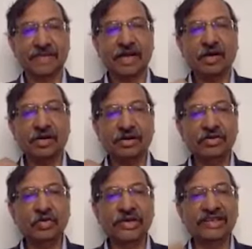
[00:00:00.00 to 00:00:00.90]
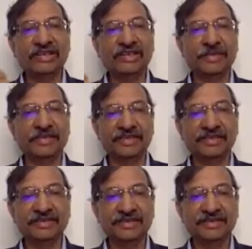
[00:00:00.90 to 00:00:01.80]
How you as an
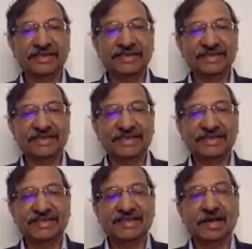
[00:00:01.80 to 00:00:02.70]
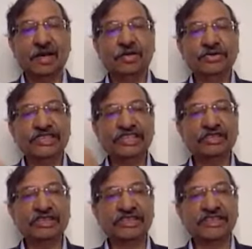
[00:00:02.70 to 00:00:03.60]
entrepreneur, how you
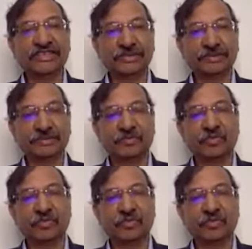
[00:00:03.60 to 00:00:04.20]
change your leadership.